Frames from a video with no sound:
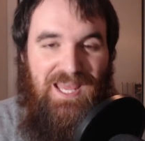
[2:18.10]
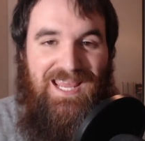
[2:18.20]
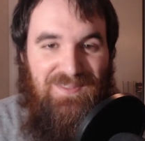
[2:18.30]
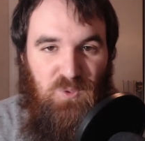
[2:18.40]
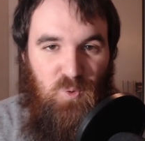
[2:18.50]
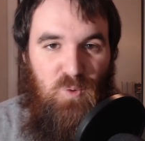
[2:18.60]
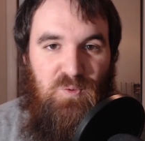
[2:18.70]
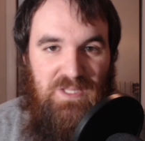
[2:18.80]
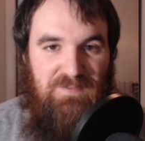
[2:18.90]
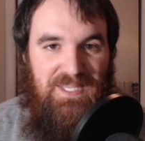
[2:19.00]
in the world
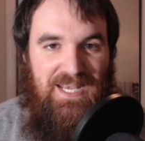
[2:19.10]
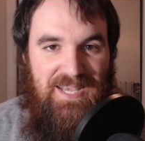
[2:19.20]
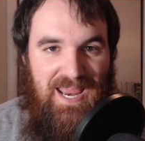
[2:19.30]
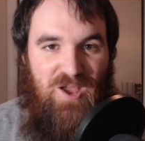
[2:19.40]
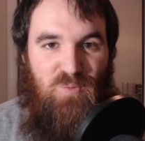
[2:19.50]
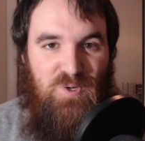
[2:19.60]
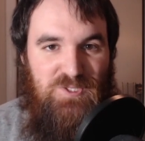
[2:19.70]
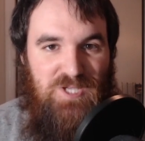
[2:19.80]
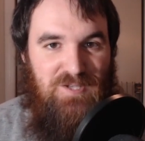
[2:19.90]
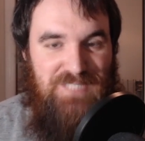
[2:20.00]
we're living in now, where
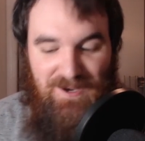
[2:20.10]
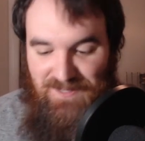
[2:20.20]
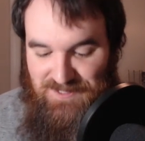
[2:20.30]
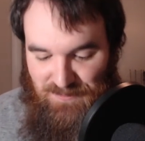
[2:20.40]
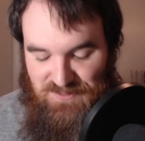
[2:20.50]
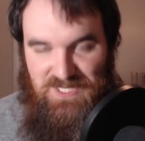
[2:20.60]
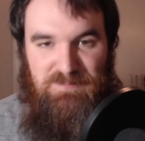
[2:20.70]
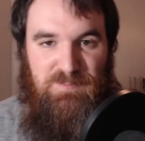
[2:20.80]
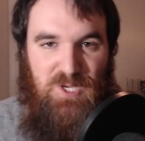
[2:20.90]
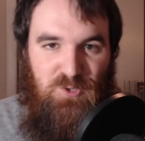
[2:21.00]
totalitarianism
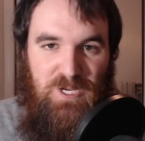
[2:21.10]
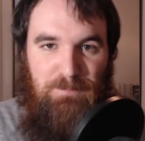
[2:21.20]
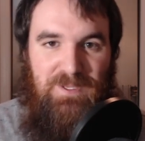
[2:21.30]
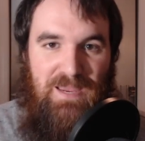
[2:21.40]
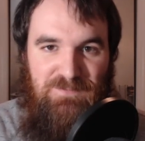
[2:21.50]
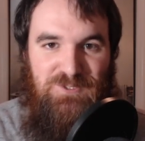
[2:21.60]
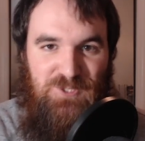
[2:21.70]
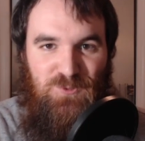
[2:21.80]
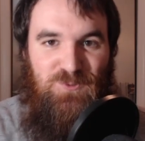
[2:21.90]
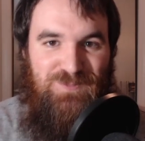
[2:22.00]
seems to be creeping ever
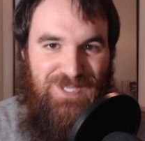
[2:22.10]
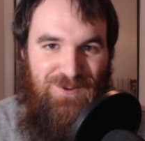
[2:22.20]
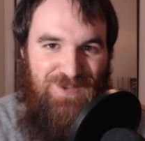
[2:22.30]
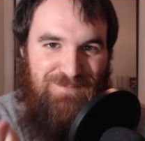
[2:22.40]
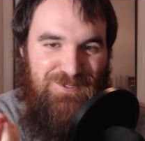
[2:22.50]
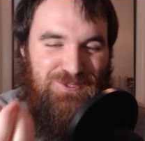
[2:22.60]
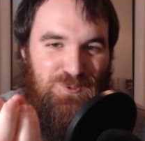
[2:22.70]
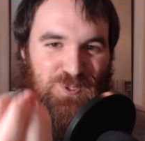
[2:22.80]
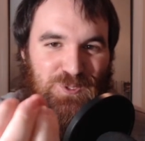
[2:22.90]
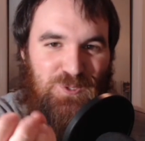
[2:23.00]
so you know ever
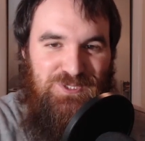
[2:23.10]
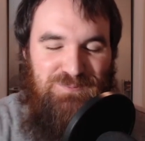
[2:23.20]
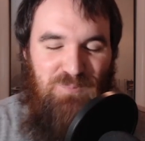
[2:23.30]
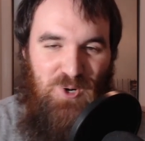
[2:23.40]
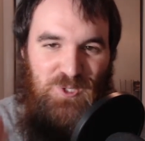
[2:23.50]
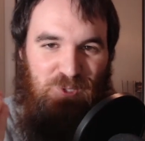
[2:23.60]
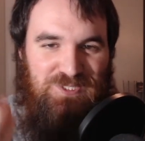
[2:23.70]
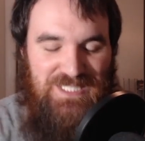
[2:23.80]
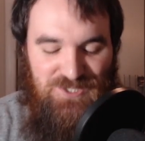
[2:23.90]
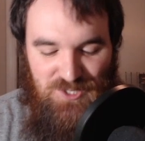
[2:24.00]
so close, more
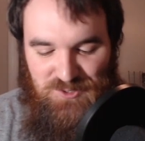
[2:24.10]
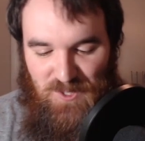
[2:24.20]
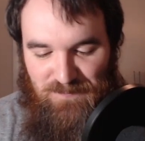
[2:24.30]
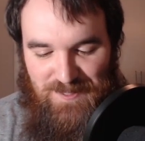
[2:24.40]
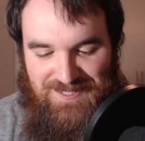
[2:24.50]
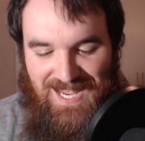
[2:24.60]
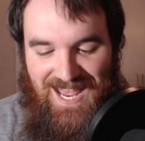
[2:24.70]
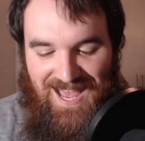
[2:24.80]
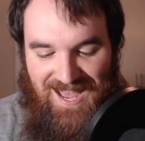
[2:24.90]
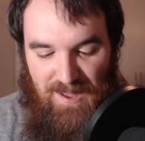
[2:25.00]
closely to the surface.
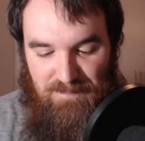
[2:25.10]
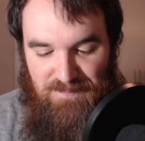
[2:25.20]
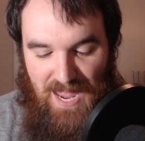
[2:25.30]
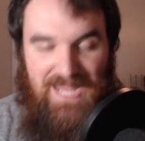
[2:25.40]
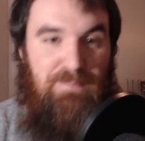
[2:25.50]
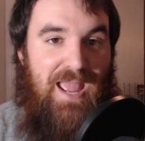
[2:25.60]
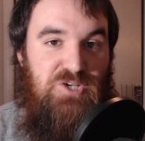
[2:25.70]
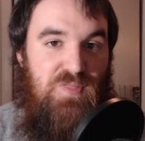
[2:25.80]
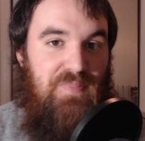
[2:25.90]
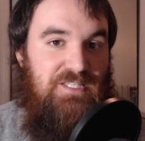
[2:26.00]
Uh, I
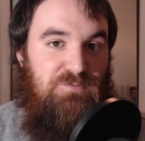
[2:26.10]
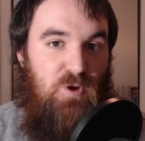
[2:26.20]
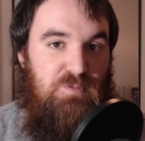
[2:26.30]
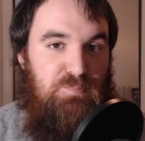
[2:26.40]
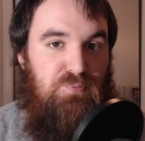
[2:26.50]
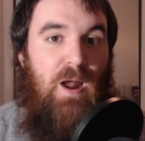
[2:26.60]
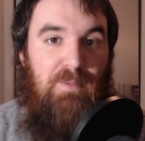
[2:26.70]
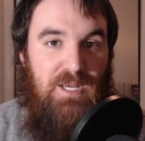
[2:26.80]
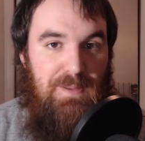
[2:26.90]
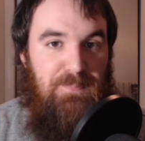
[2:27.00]
imagine that this film is
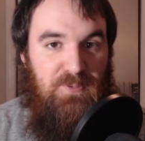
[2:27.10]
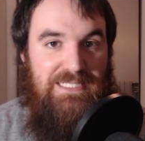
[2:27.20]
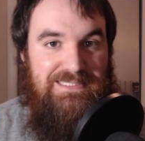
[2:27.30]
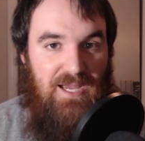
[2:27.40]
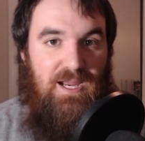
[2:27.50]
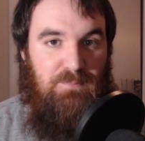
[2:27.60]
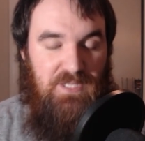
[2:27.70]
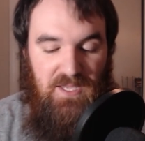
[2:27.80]
probably going to be pretty timely